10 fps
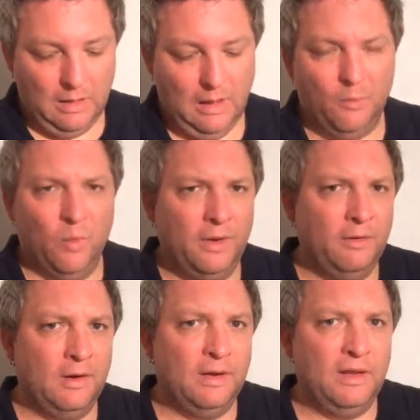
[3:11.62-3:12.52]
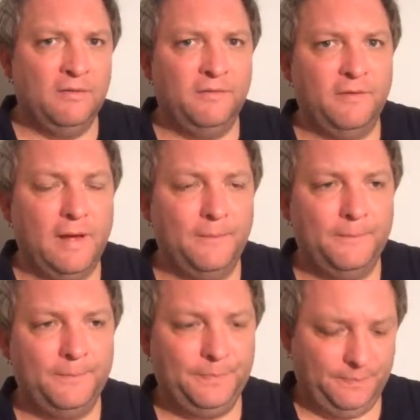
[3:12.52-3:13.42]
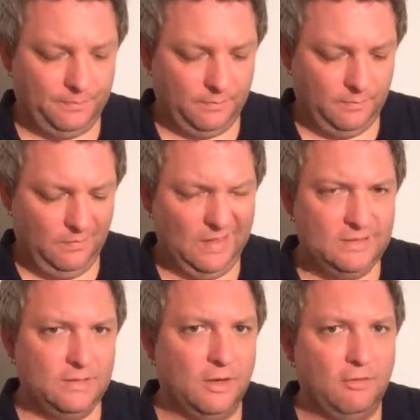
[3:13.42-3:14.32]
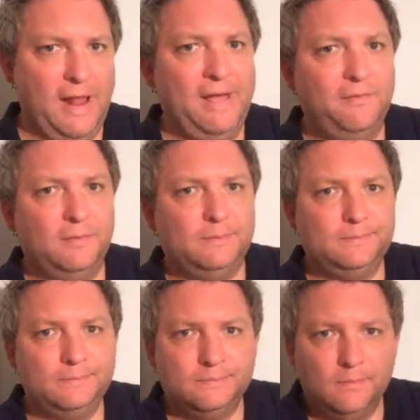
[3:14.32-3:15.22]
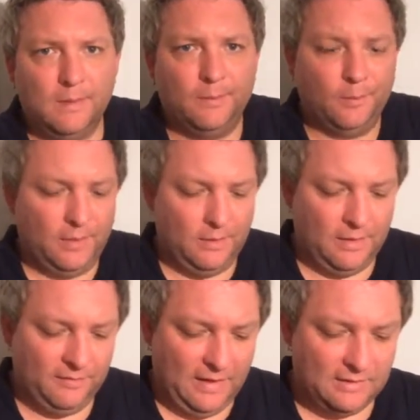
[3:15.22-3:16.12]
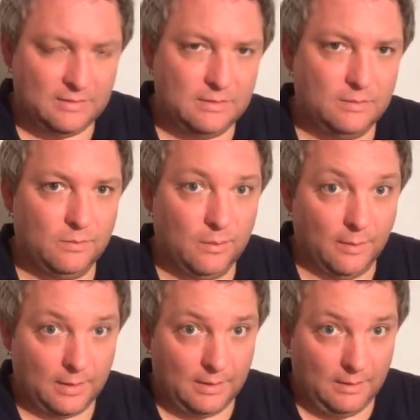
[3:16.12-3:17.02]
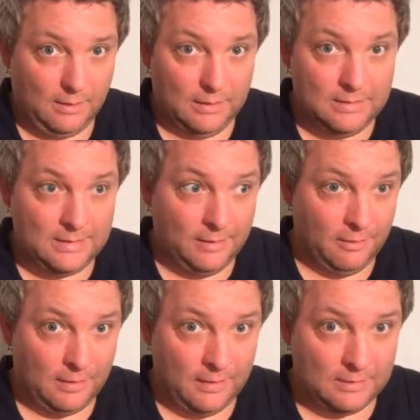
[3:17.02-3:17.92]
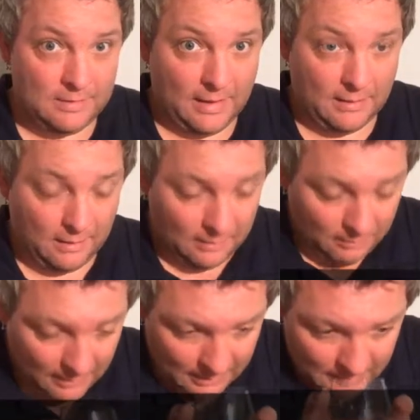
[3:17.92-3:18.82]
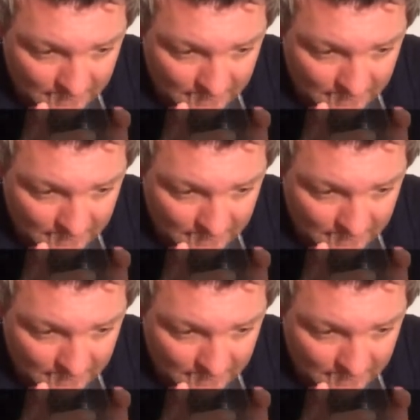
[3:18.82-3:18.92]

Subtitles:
I'm wondering if, is this a graph? I'm wondering if that's what we're considering this technically, right?